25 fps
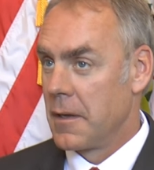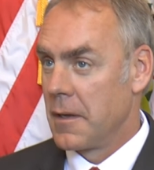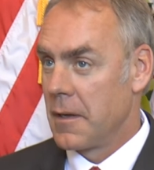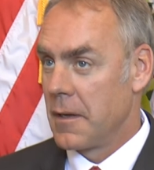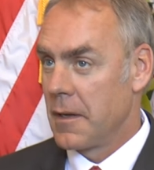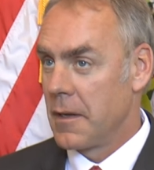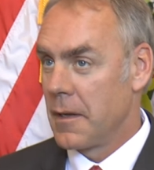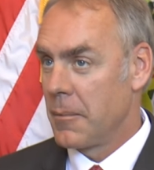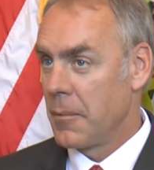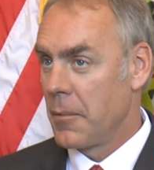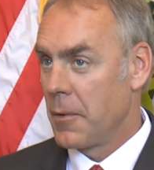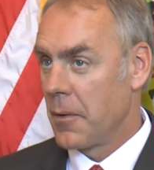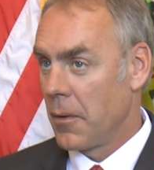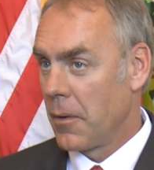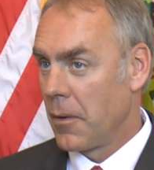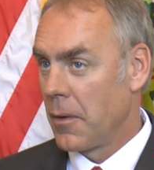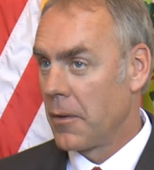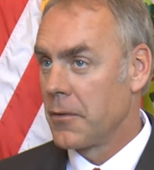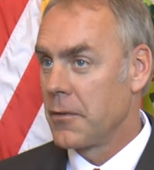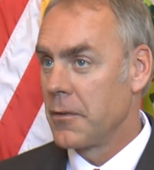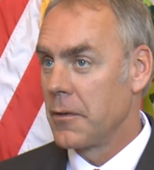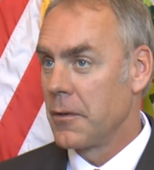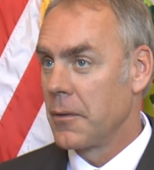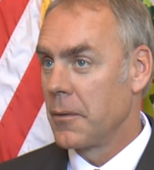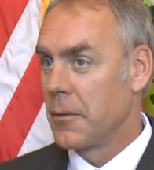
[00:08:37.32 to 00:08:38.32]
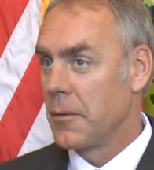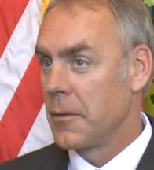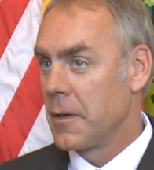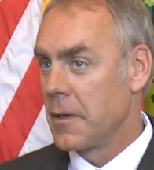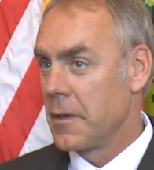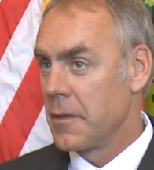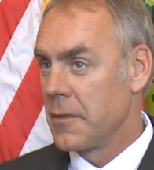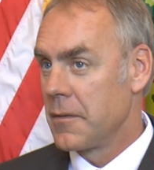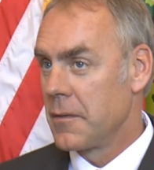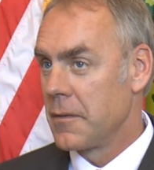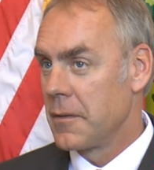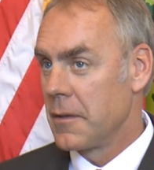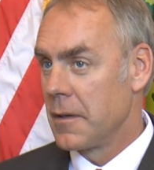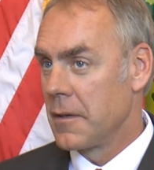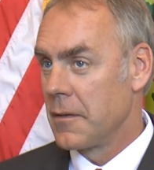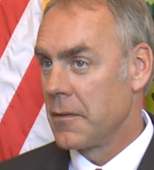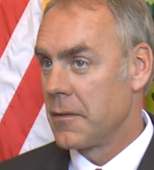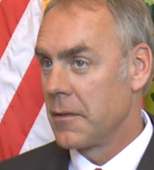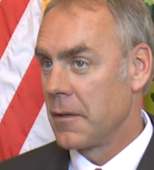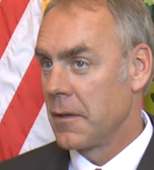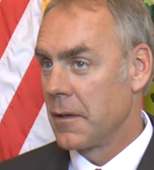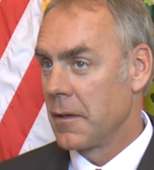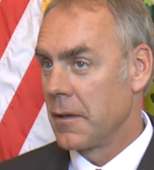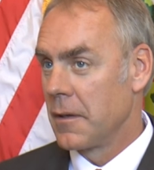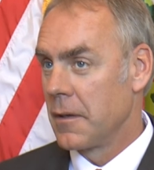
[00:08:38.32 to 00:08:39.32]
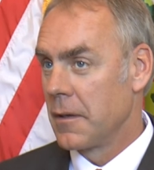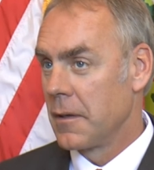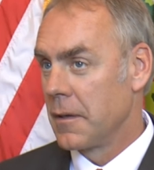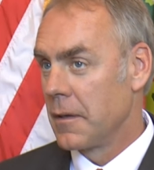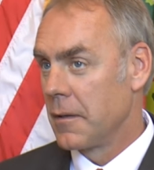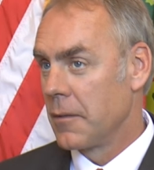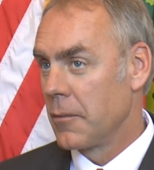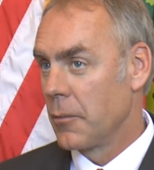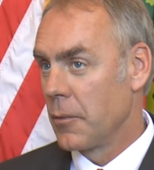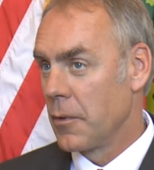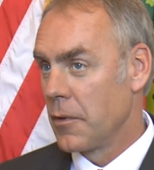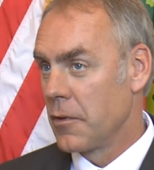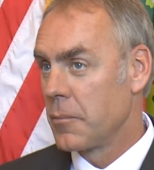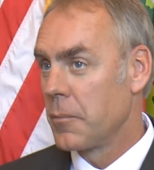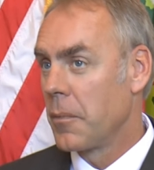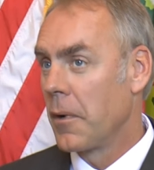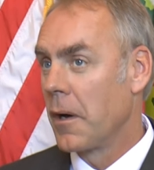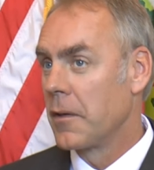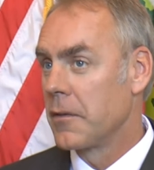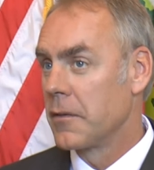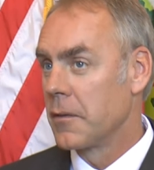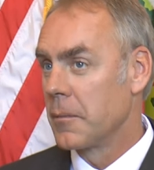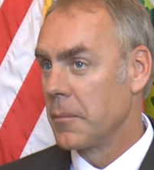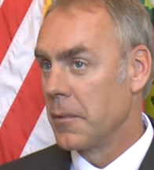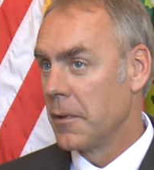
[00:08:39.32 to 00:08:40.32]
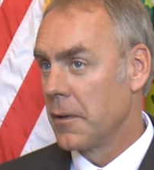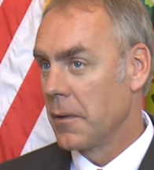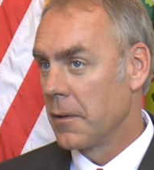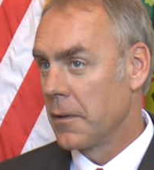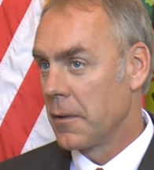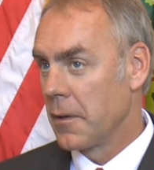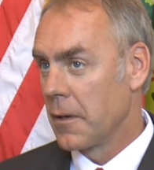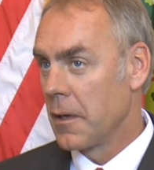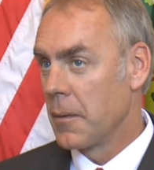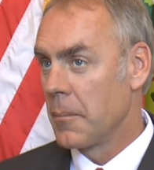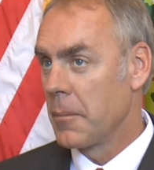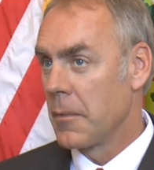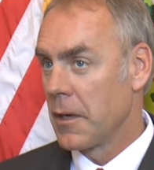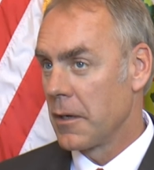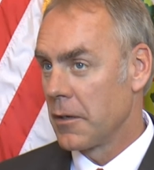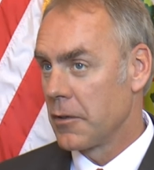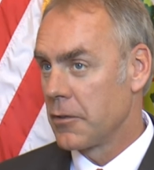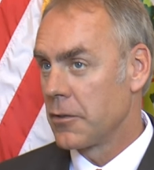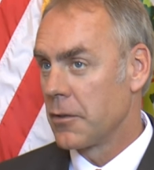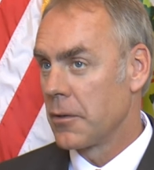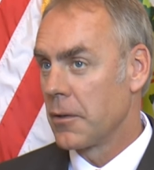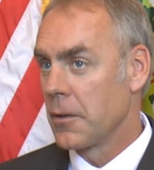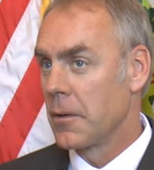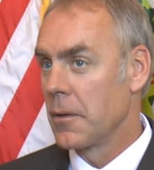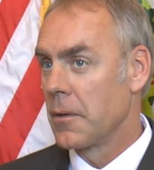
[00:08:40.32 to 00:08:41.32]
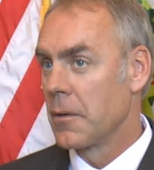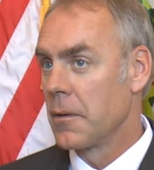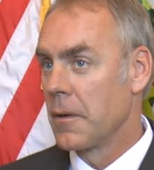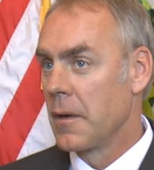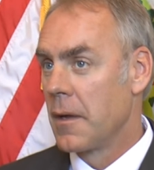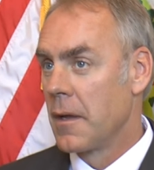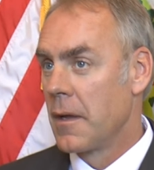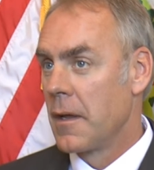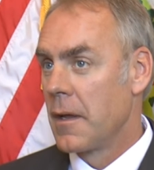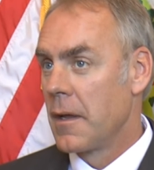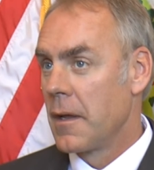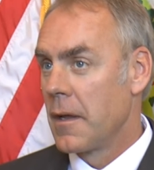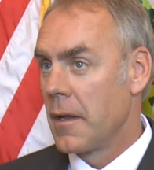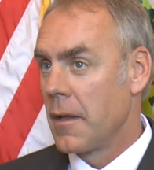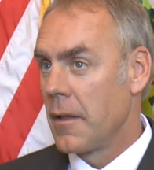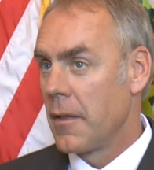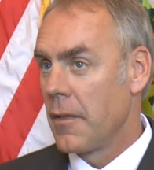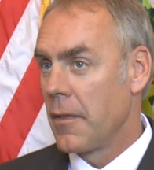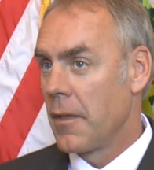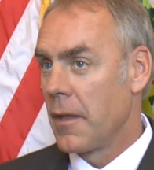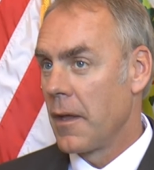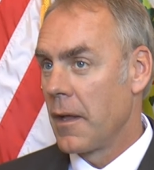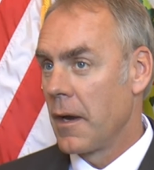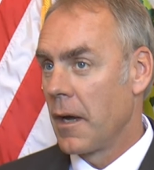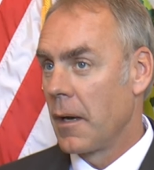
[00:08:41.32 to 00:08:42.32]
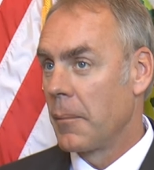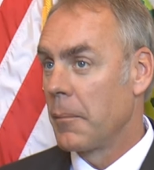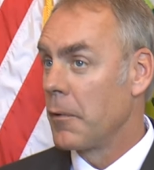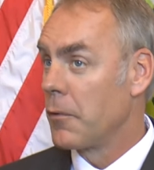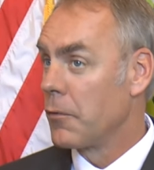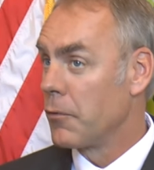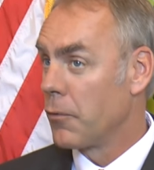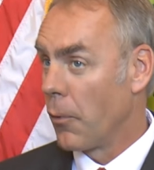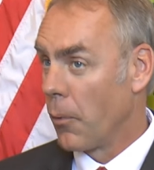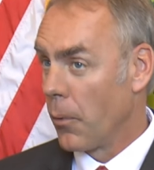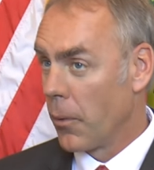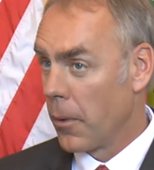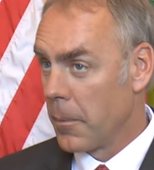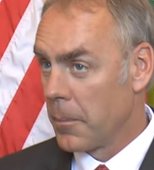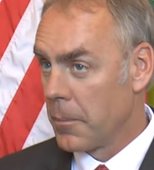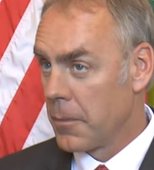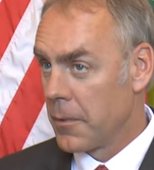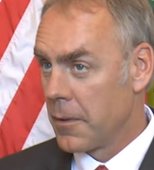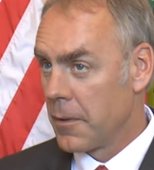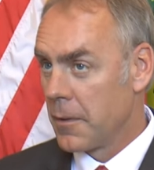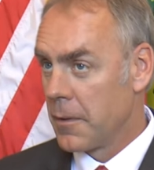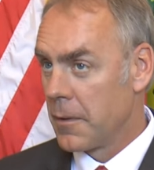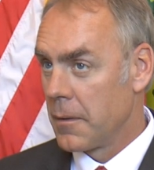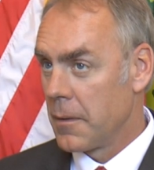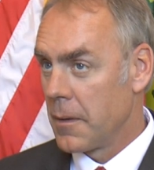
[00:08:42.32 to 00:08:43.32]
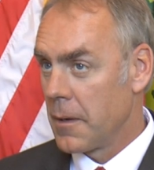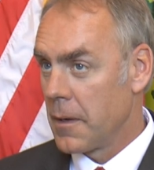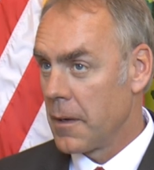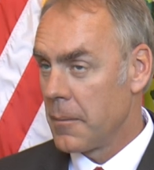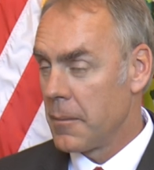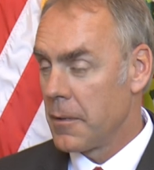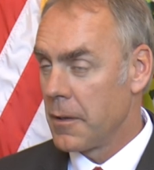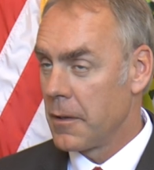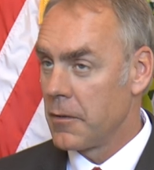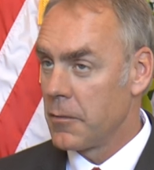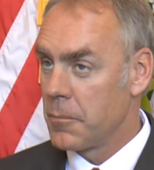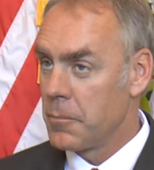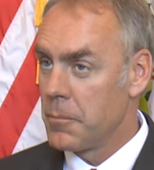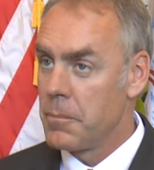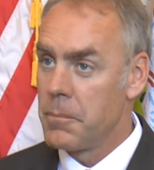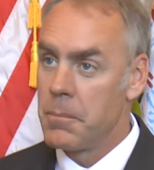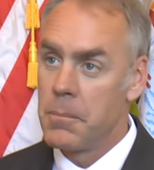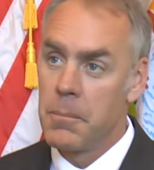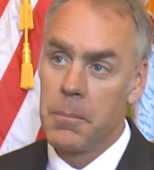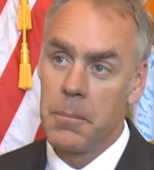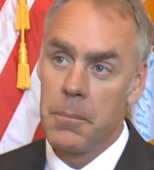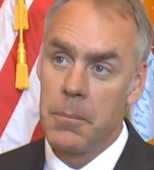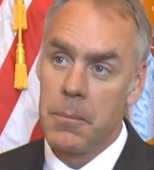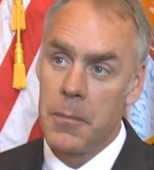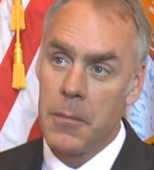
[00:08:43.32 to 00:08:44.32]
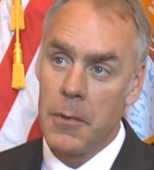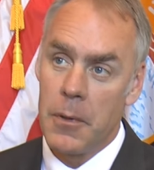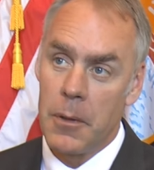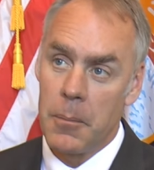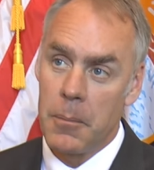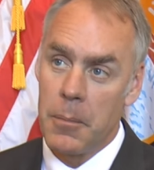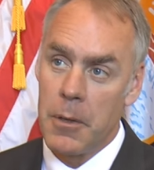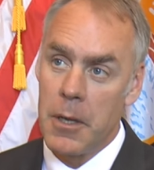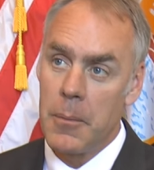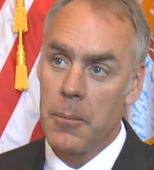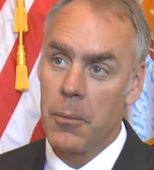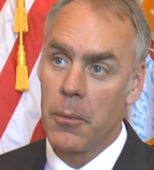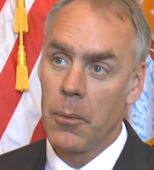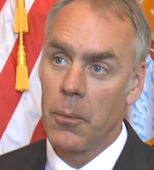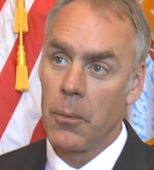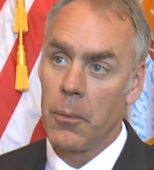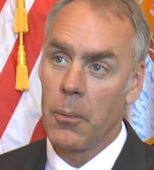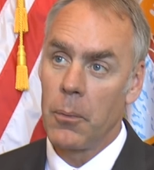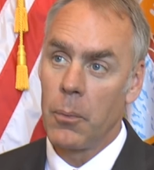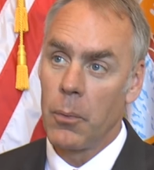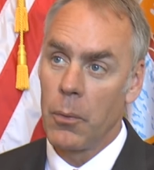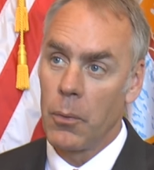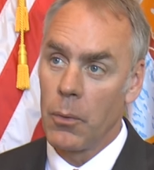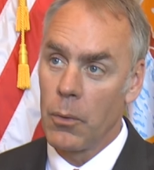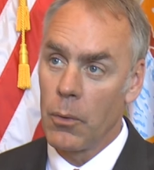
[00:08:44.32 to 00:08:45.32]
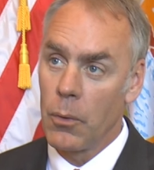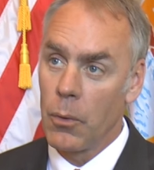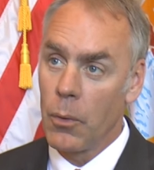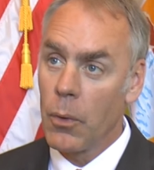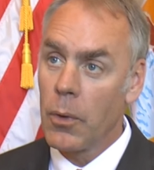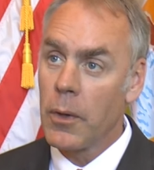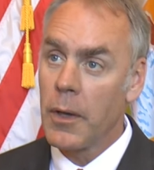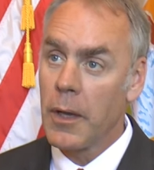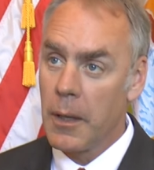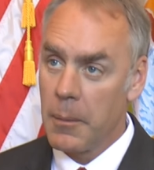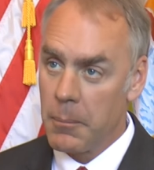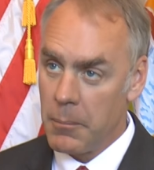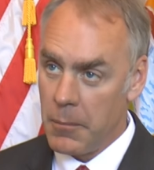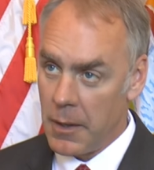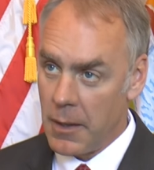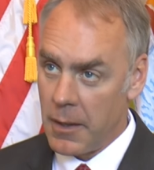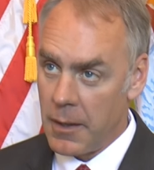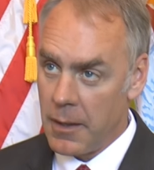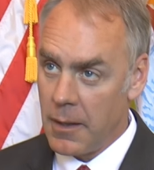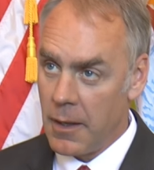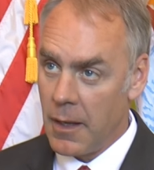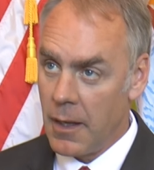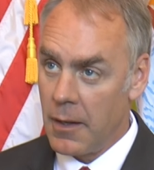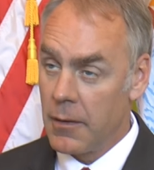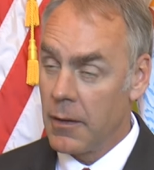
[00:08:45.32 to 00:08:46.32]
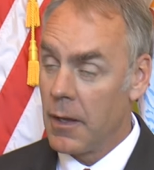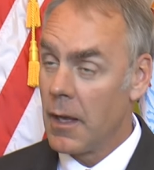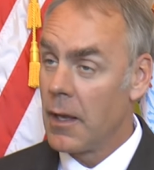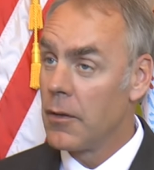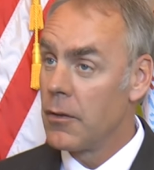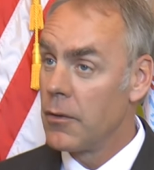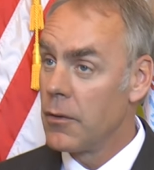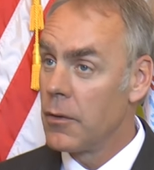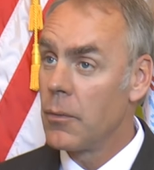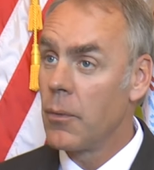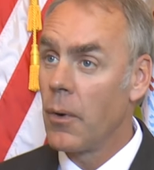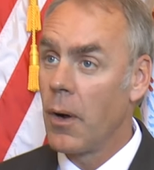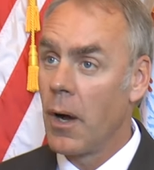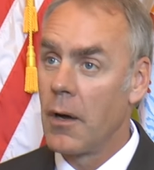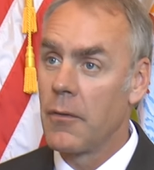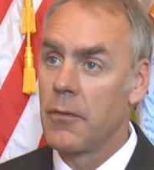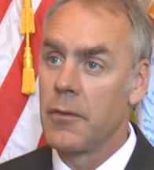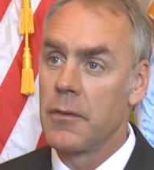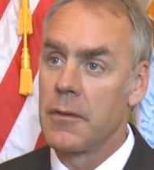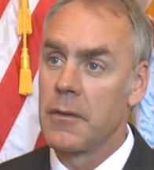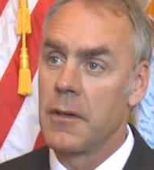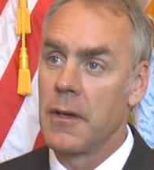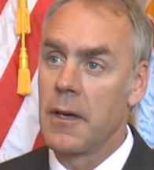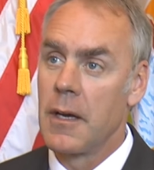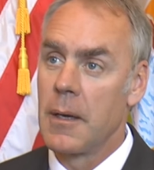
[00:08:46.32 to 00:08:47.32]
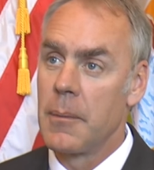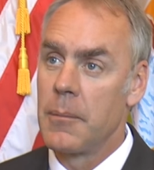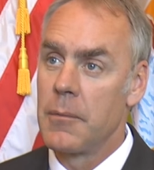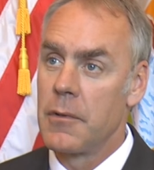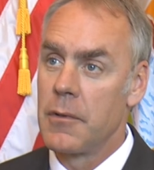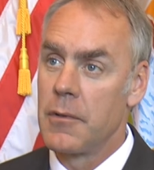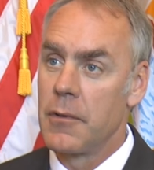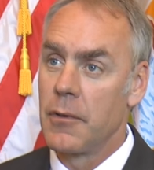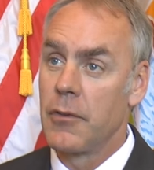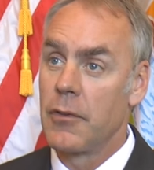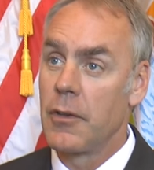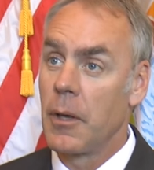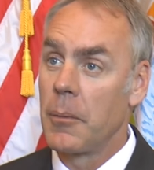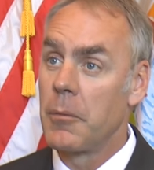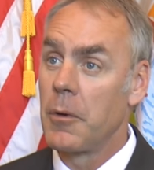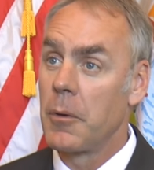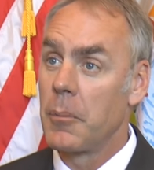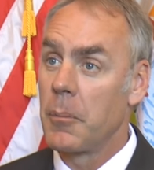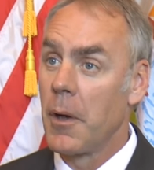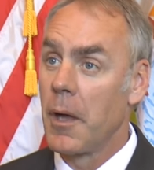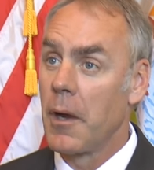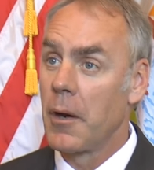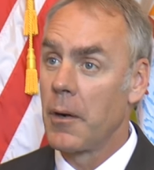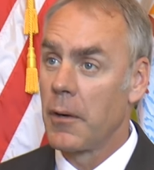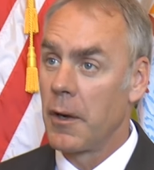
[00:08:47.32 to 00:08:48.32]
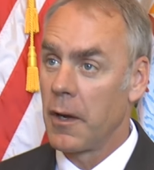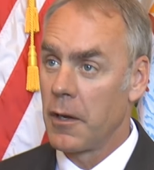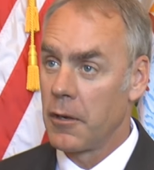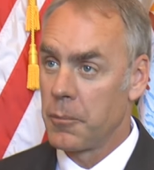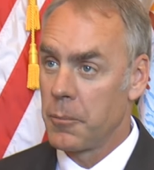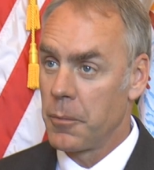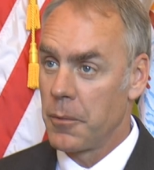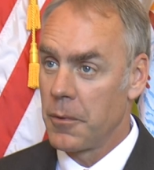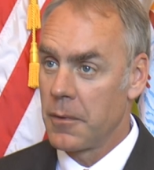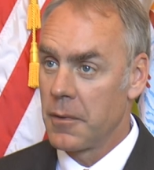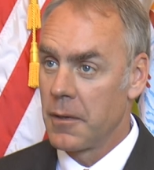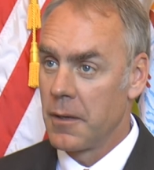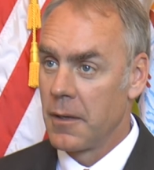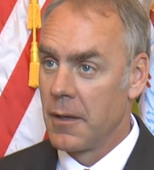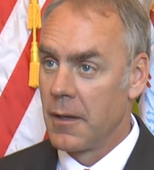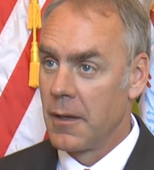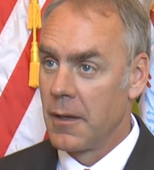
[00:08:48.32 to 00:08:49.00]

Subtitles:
But also it's a responsibility to make sure that I'm informed. Because people will look at me, and do oftentimes, as a subject matter expert.